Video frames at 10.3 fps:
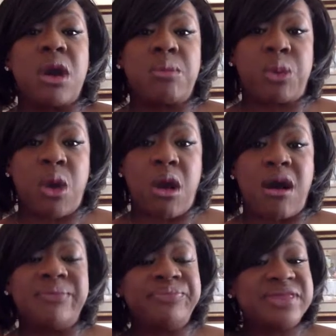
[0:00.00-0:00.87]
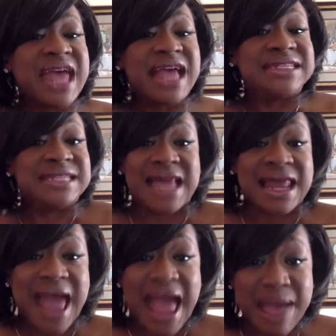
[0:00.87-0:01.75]
abroad, that did
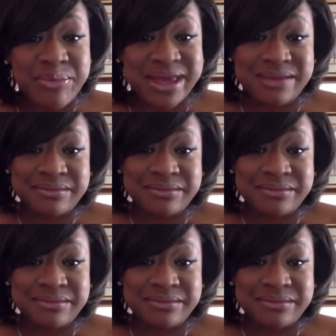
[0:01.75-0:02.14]
not happen